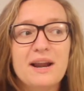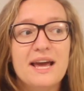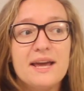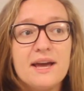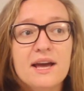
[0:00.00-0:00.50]

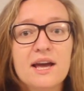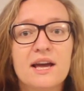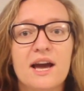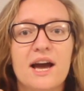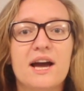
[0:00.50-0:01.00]
play.
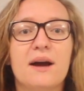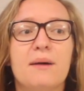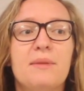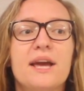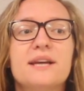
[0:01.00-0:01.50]

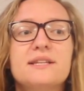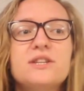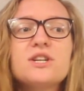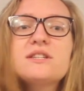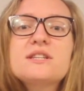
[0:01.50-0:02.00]
Like I
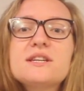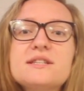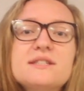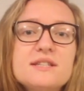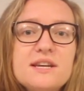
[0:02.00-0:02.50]
said, just
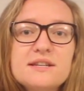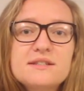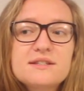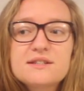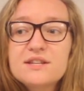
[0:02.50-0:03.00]
as
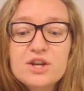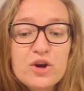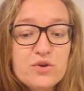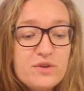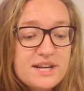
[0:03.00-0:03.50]
is,
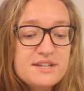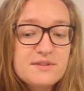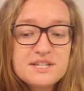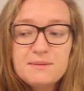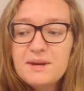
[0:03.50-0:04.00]

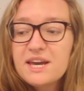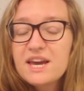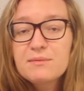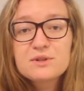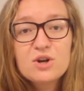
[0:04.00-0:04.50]
creativity, being
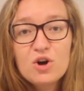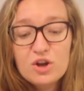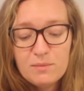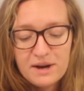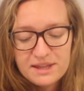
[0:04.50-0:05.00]
able to
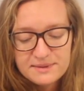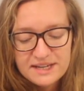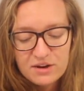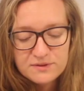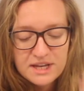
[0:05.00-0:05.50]
occupy
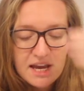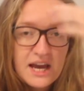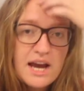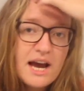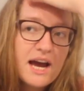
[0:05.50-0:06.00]
themselves.
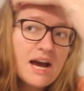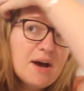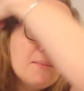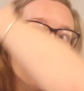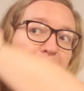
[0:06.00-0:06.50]

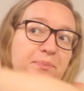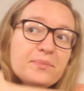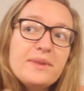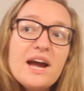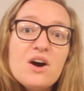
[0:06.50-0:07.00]

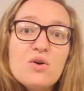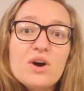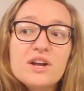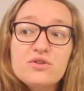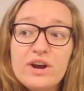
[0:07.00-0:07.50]

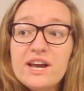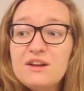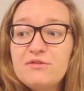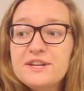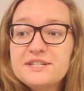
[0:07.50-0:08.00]
Now at Grey
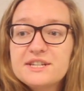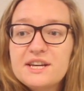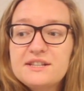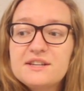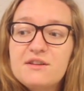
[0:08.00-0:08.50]
Elephant,
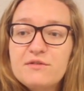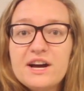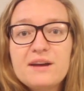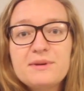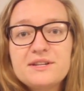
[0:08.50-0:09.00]
it's an
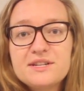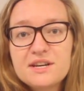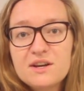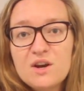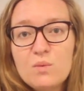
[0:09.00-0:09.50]
environment
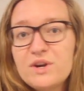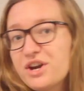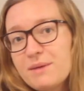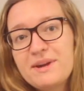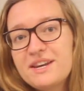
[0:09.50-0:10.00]
when
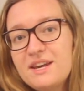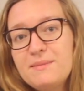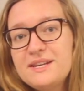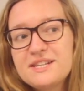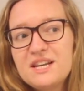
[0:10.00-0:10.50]
you come in
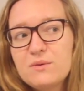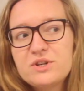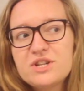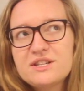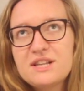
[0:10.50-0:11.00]
immediately,
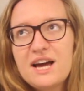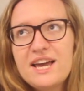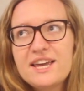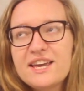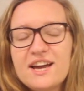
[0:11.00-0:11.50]
which is
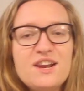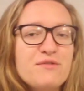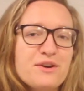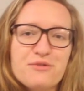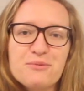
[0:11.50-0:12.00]
like a
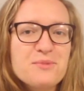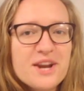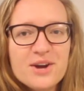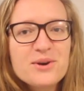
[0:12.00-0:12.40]
living room,